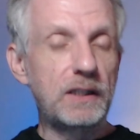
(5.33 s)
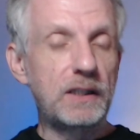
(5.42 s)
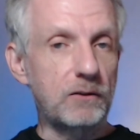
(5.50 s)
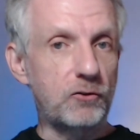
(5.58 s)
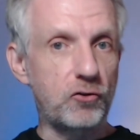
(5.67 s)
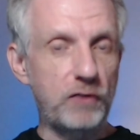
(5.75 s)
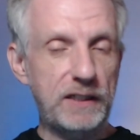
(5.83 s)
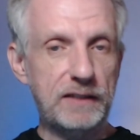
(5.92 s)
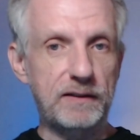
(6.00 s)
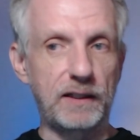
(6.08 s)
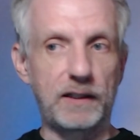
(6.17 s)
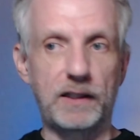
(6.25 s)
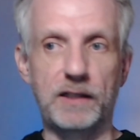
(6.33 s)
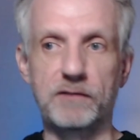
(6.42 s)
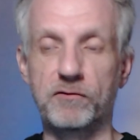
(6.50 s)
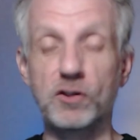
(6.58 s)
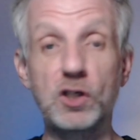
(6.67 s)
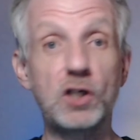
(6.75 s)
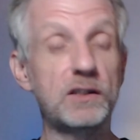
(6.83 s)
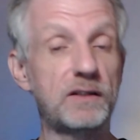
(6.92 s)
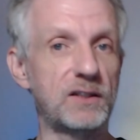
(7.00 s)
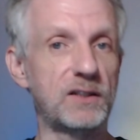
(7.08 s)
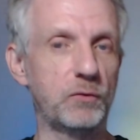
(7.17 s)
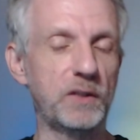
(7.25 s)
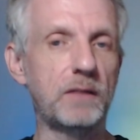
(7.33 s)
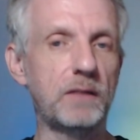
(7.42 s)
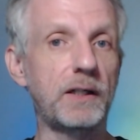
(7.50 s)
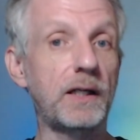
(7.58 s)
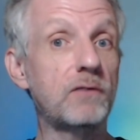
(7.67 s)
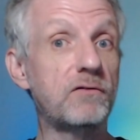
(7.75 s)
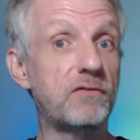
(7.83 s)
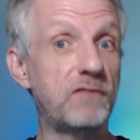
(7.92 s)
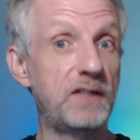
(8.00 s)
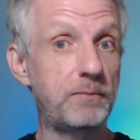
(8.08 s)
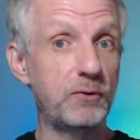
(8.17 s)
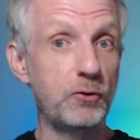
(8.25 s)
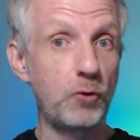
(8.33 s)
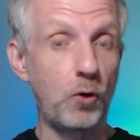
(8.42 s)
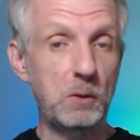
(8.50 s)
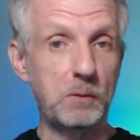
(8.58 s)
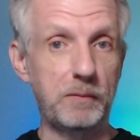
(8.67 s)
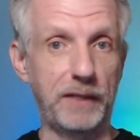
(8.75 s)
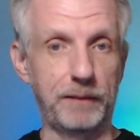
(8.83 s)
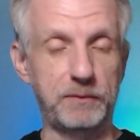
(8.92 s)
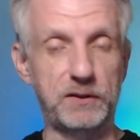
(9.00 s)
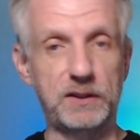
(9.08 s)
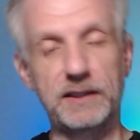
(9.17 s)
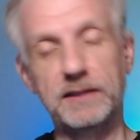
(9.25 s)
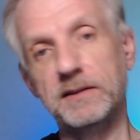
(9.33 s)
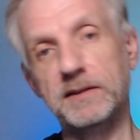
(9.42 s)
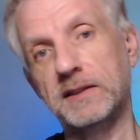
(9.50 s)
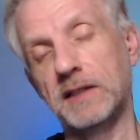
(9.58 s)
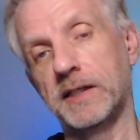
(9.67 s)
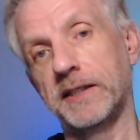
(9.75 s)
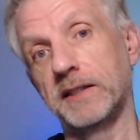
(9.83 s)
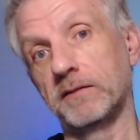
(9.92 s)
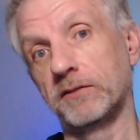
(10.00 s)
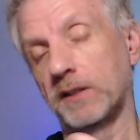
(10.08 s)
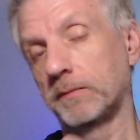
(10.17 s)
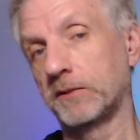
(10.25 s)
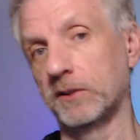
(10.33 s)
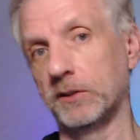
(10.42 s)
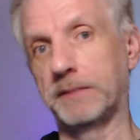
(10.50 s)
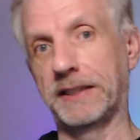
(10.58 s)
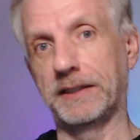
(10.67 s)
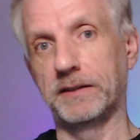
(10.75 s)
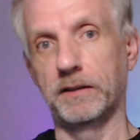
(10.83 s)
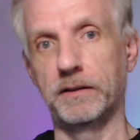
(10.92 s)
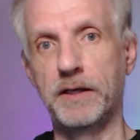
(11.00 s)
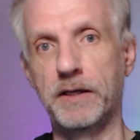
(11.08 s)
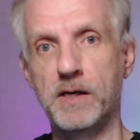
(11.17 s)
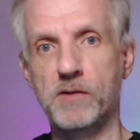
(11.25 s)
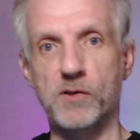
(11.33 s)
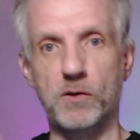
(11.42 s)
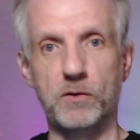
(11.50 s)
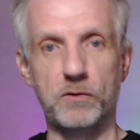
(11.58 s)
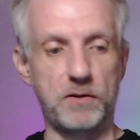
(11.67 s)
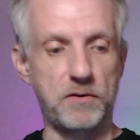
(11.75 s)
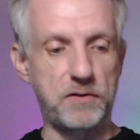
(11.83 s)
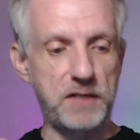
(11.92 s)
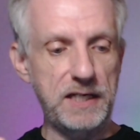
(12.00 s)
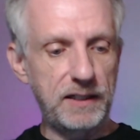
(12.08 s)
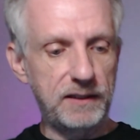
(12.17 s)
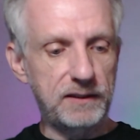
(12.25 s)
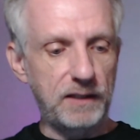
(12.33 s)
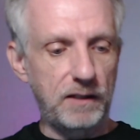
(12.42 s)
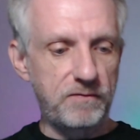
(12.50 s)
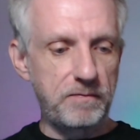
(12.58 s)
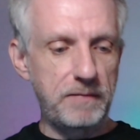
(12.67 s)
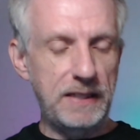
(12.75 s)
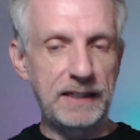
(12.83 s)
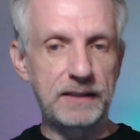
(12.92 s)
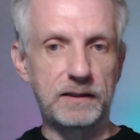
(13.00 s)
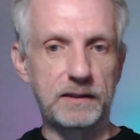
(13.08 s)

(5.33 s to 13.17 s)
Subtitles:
little trick that I've learned this week about how to flip normal maps inside of Substance Painter. So the thing is, I've made